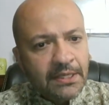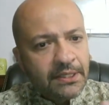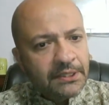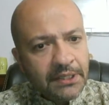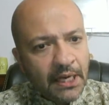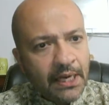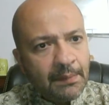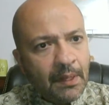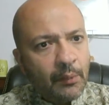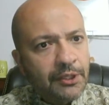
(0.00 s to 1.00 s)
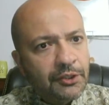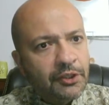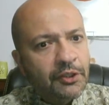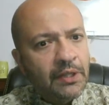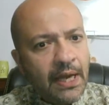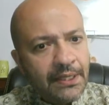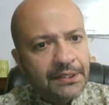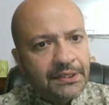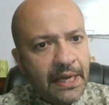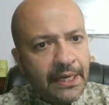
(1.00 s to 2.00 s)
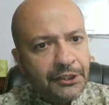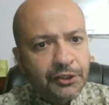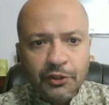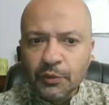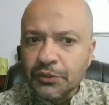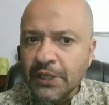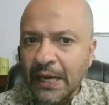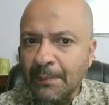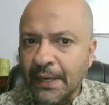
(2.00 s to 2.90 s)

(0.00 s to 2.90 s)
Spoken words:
This time I went to the United States to UCI